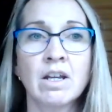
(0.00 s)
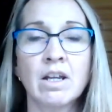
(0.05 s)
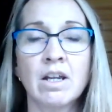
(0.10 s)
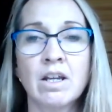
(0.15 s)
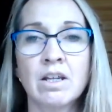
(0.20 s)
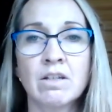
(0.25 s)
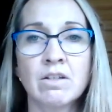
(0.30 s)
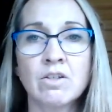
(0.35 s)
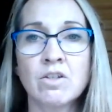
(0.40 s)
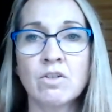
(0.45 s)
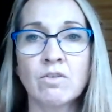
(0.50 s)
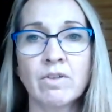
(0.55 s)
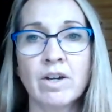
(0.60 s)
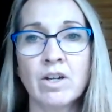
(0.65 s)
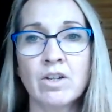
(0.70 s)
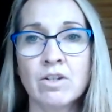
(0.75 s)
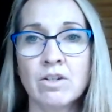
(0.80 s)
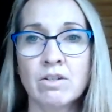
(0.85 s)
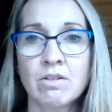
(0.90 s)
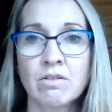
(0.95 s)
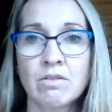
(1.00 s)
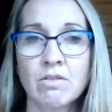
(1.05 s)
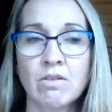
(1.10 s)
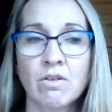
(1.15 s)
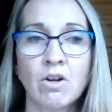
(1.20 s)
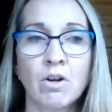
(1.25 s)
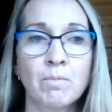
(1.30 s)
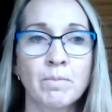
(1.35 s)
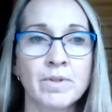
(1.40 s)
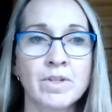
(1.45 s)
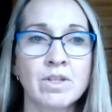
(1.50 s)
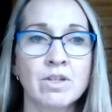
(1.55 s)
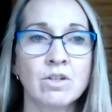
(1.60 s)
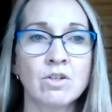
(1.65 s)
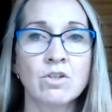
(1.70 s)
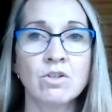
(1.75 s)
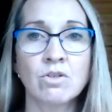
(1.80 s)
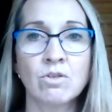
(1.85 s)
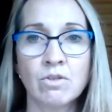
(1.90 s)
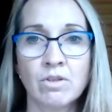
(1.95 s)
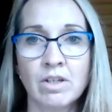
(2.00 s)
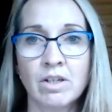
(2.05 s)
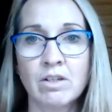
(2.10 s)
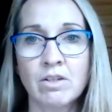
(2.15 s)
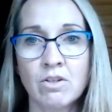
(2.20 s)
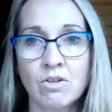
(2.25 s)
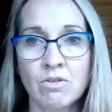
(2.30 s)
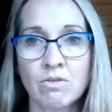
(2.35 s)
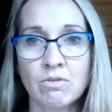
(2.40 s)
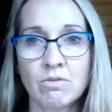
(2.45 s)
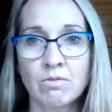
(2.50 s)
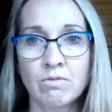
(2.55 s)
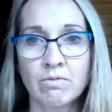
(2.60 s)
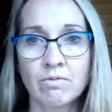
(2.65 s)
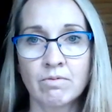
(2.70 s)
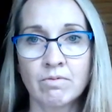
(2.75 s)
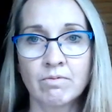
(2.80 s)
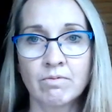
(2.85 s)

in the direction opposite to the initial